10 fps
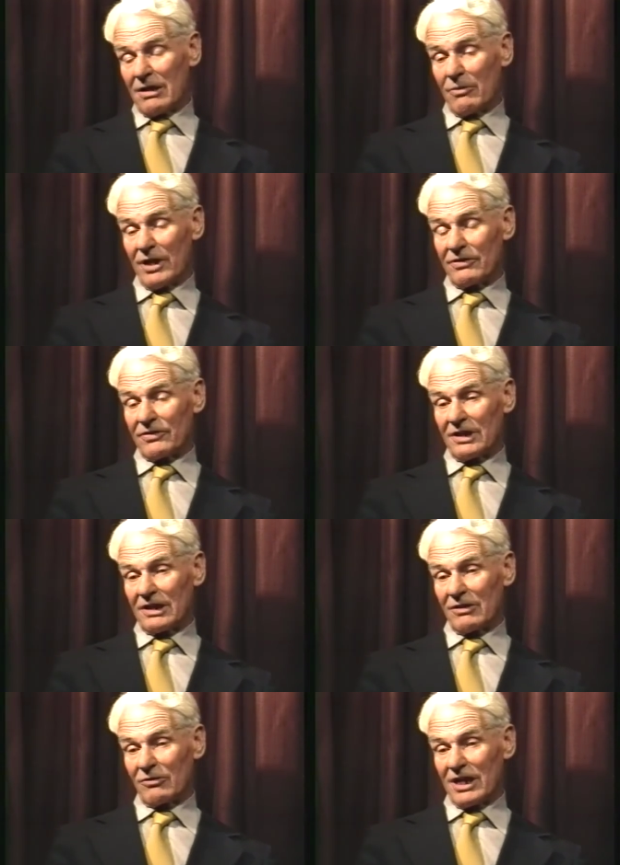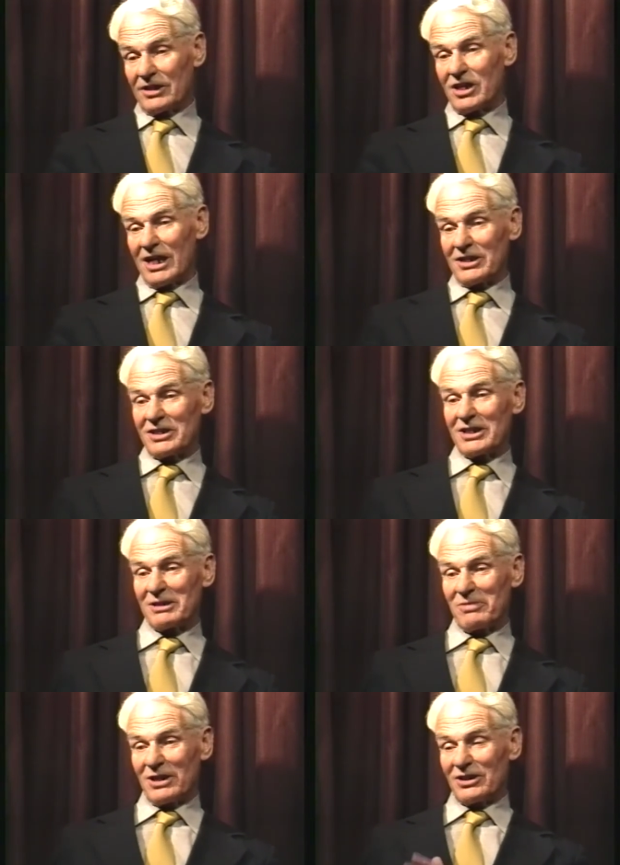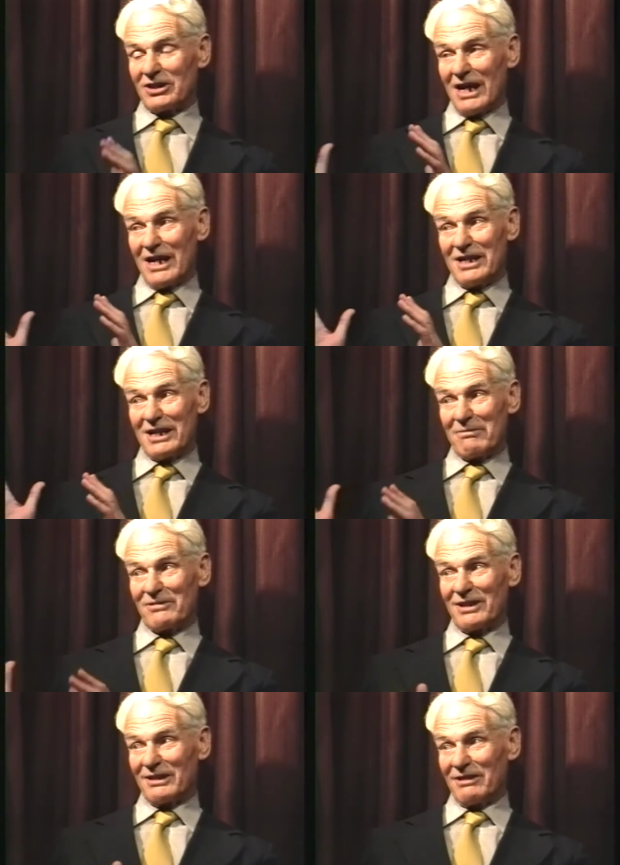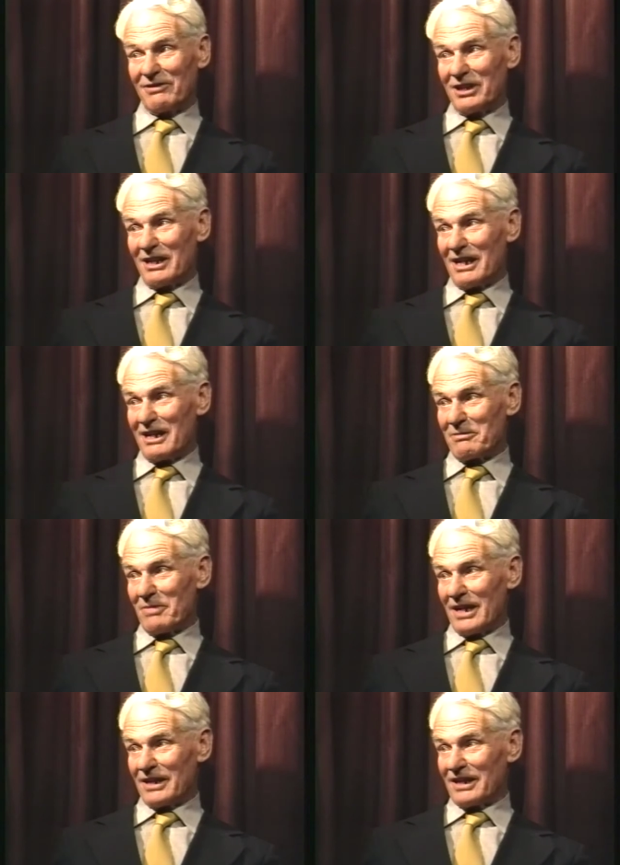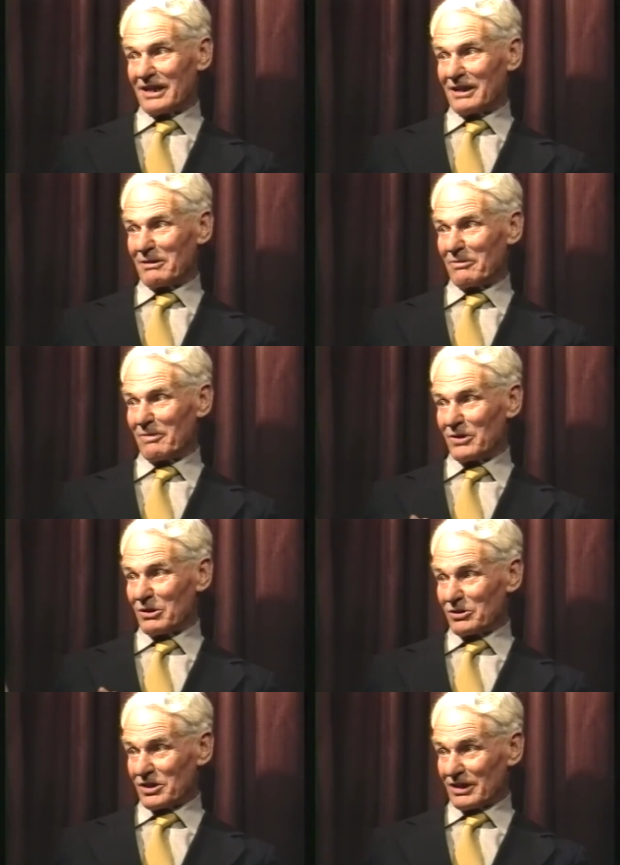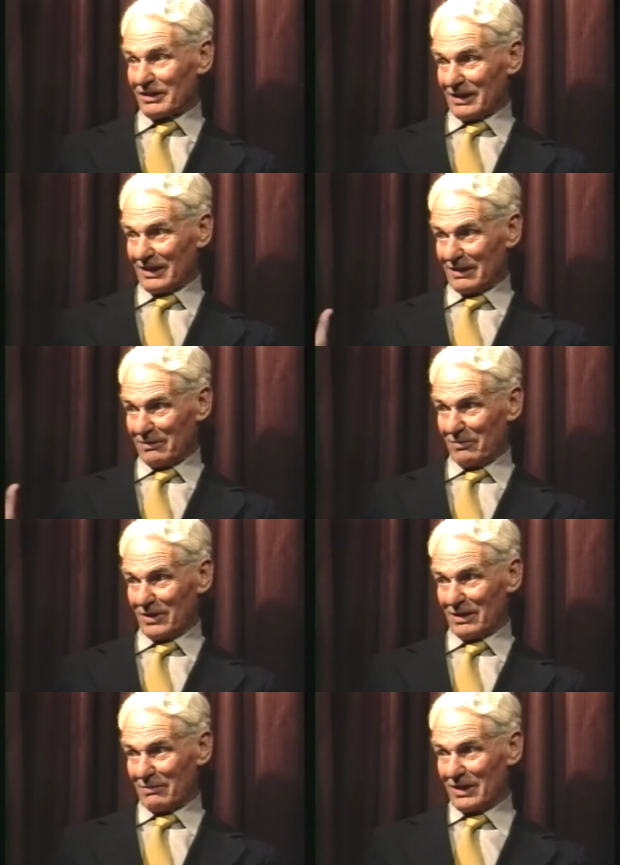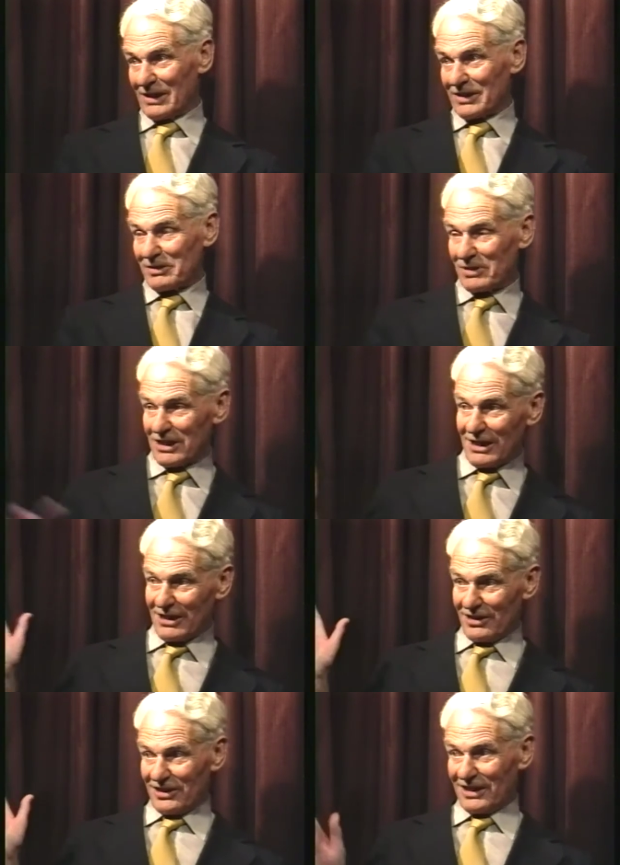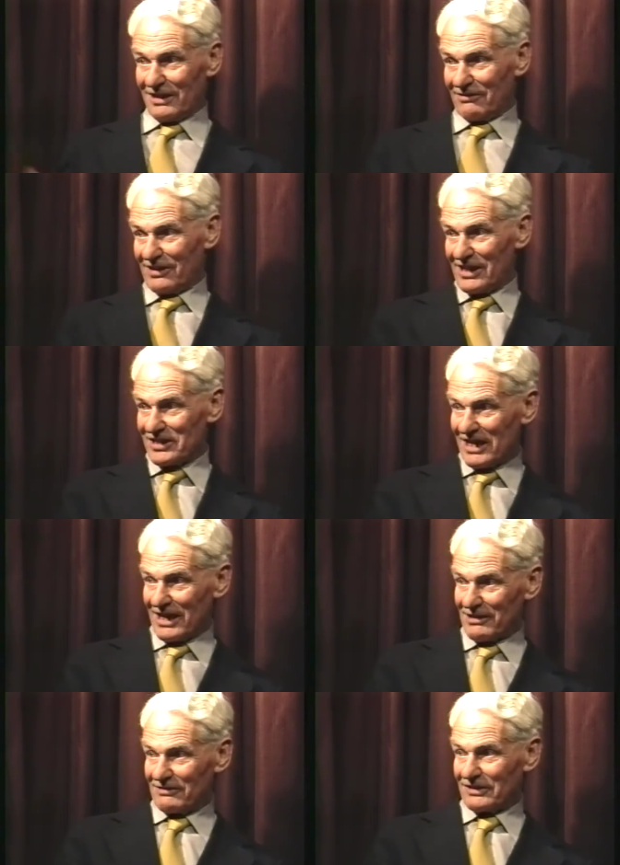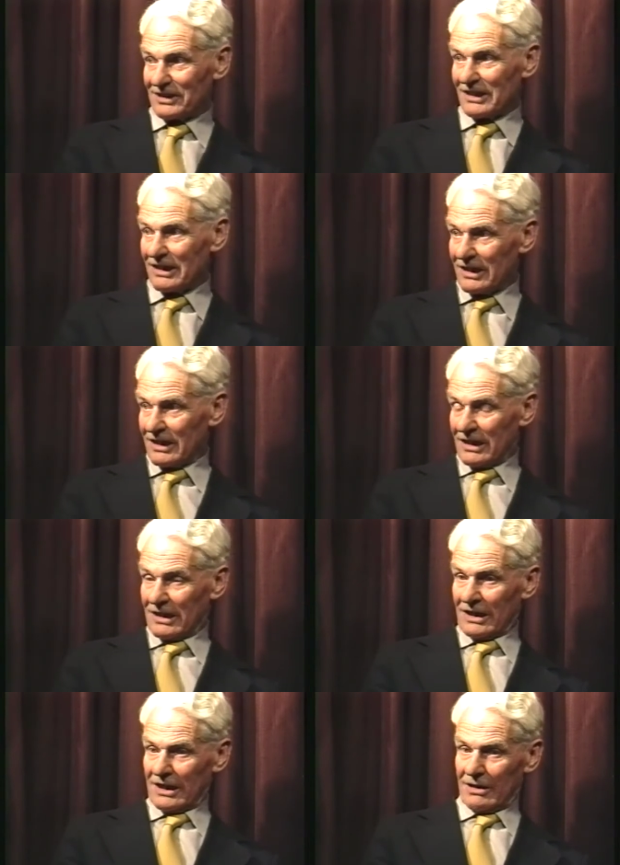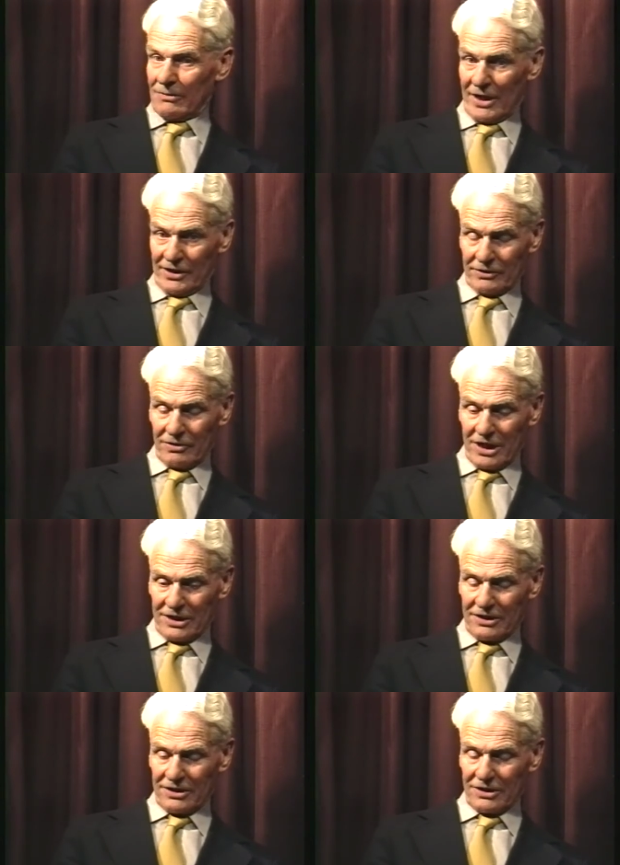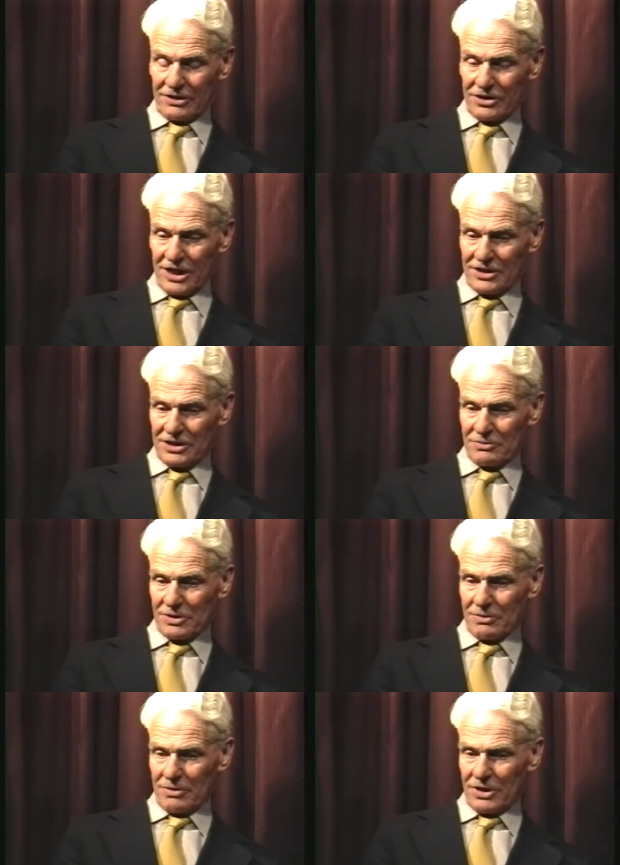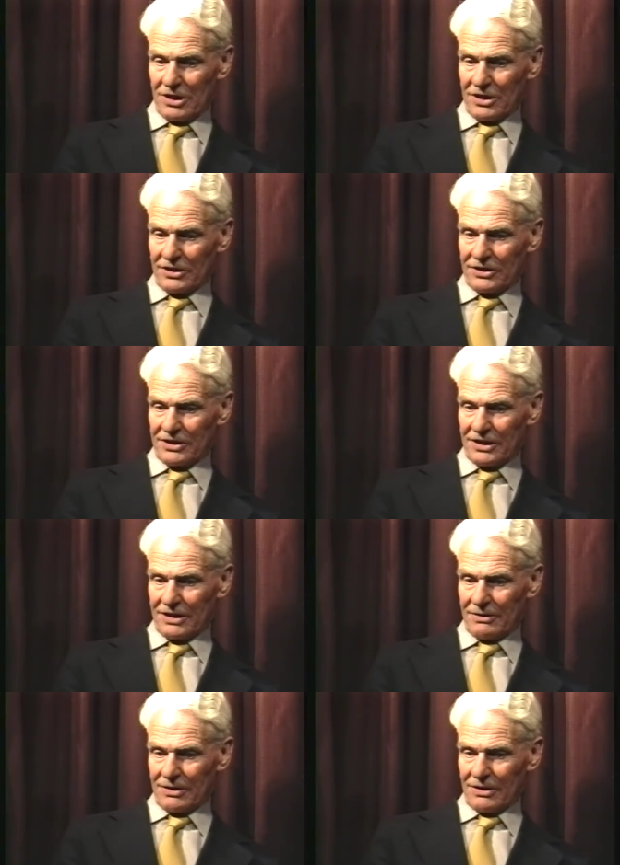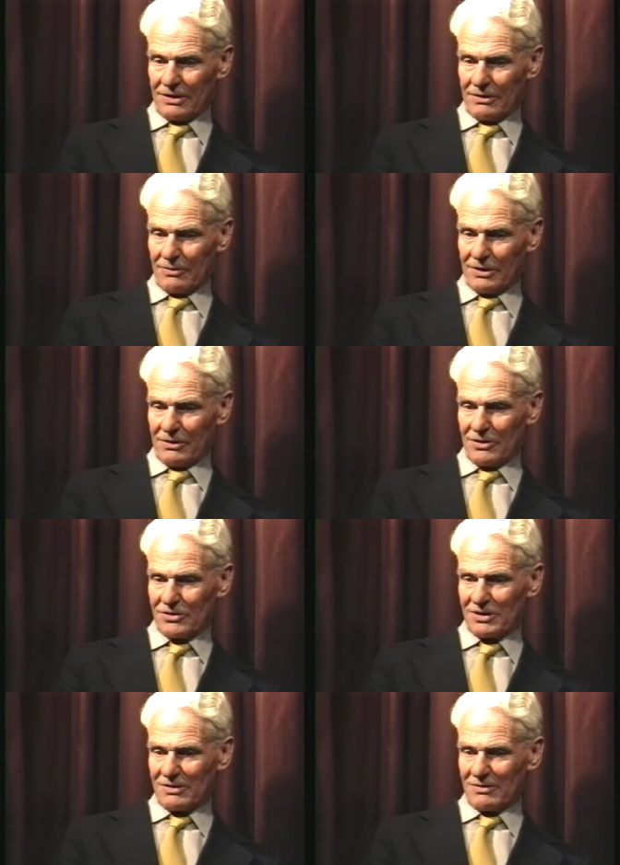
one of the great changes has been the tidying up of the, of the yard by the using of the, the, buildings, particularly on the far side of it. One of the great changes was when we got uh, when those